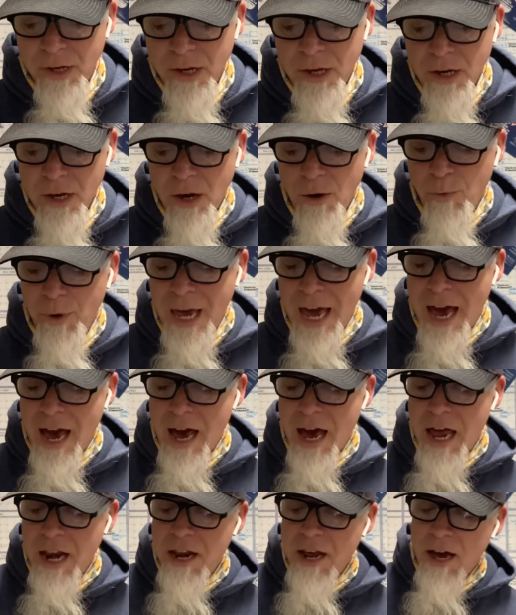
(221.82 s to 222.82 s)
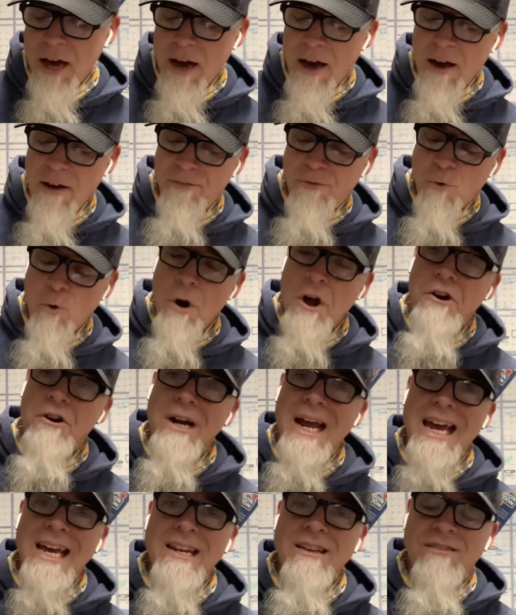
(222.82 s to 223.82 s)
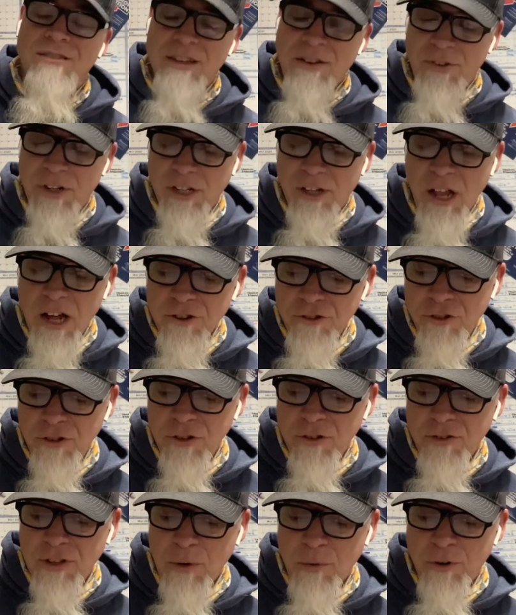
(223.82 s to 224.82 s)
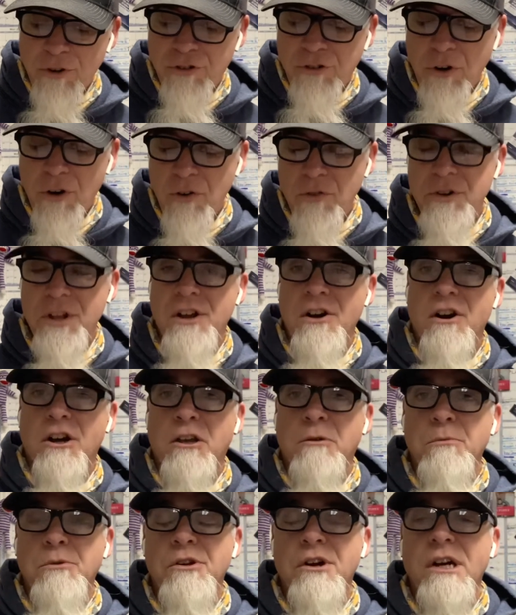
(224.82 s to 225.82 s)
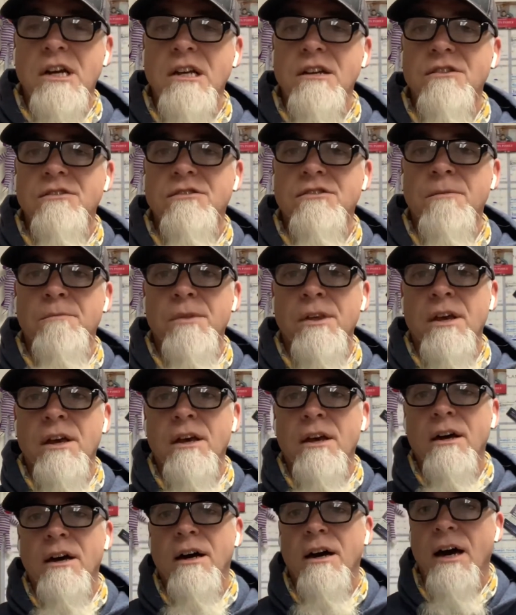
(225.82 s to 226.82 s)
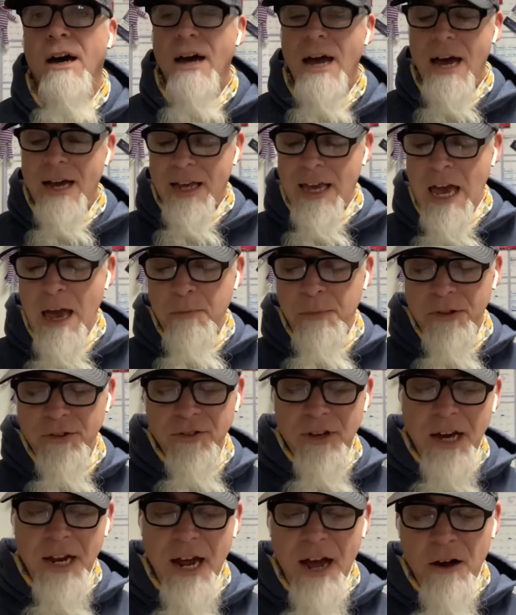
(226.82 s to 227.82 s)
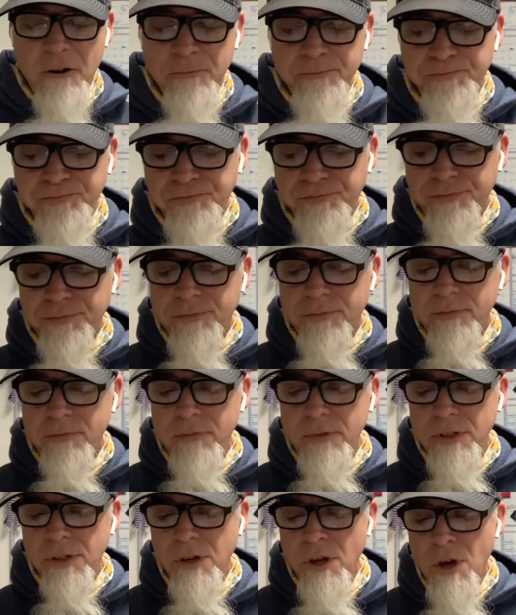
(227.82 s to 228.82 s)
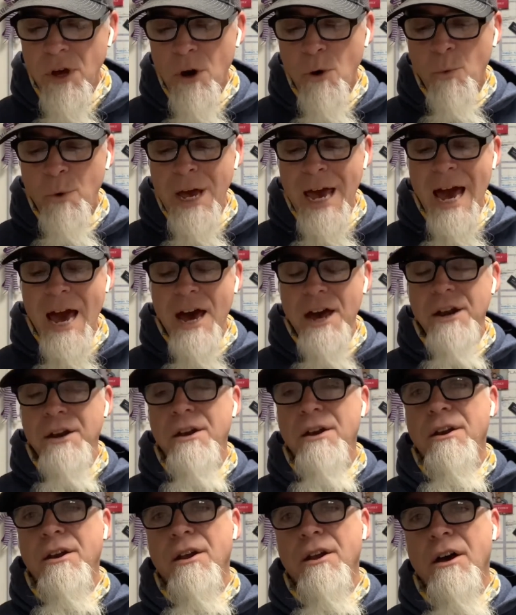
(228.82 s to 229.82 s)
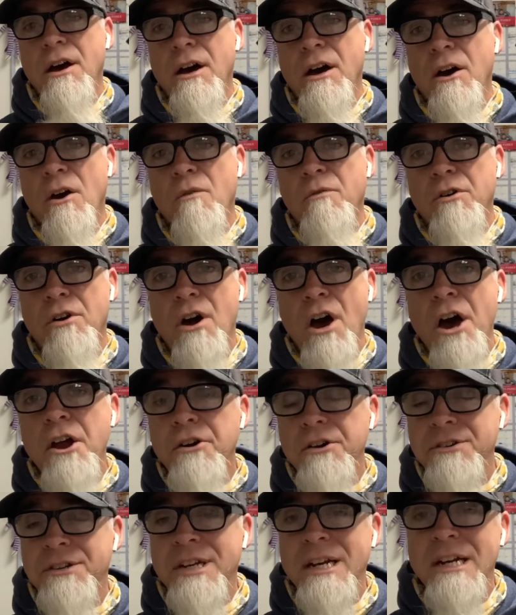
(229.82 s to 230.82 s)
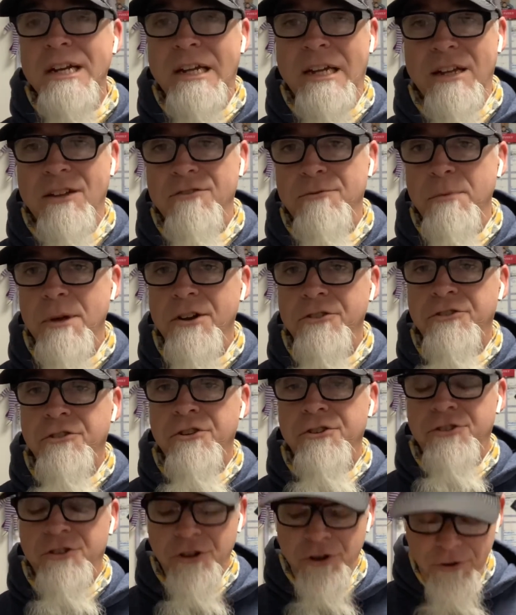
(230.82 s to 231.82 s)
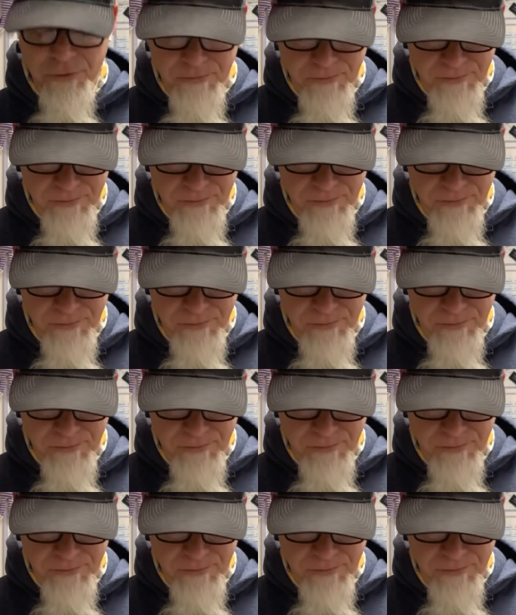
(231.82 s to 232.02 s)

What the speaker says: We had 487 lunches that were served in our communities at Camp Inside Out. We had over 110 kids ministered to